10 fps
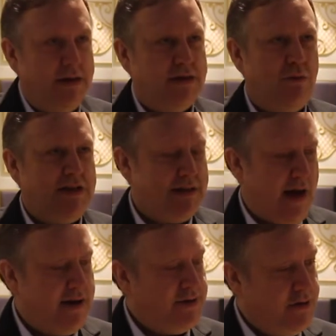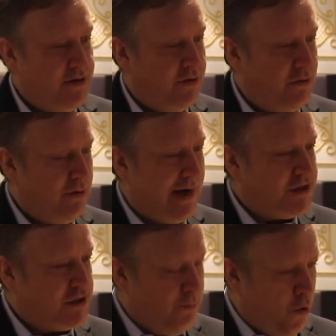So we started to do
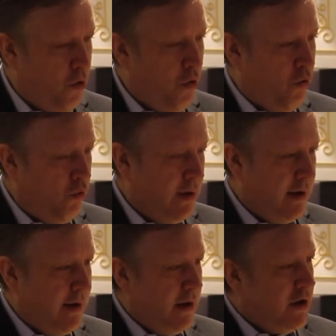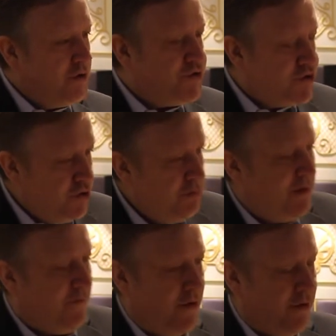a small
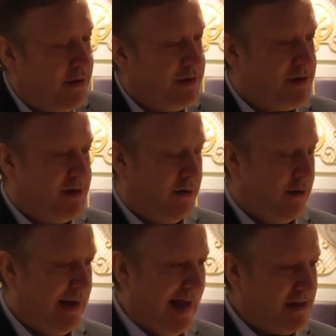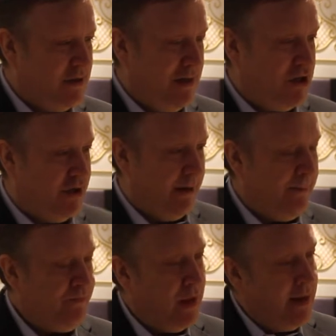consumer-focused
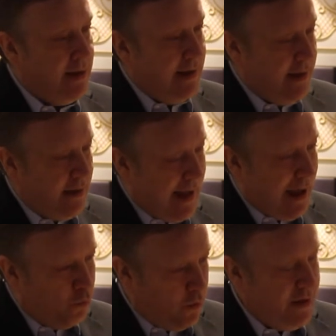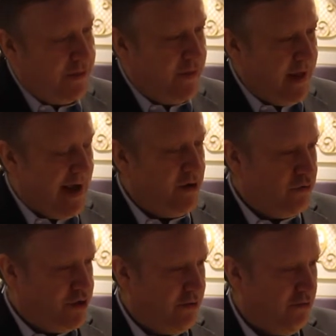exhibition with the
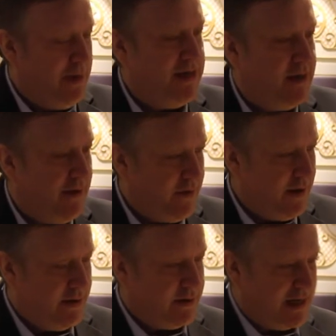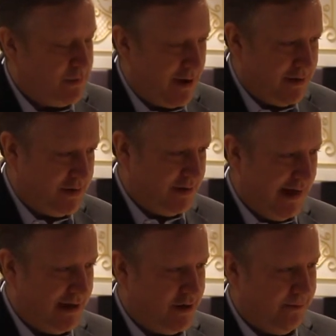annual general meeting of the Thai Spa
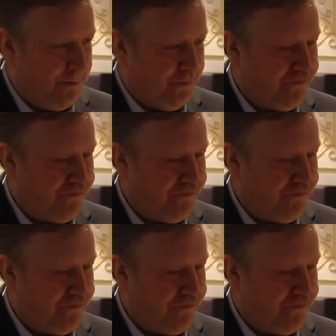Association.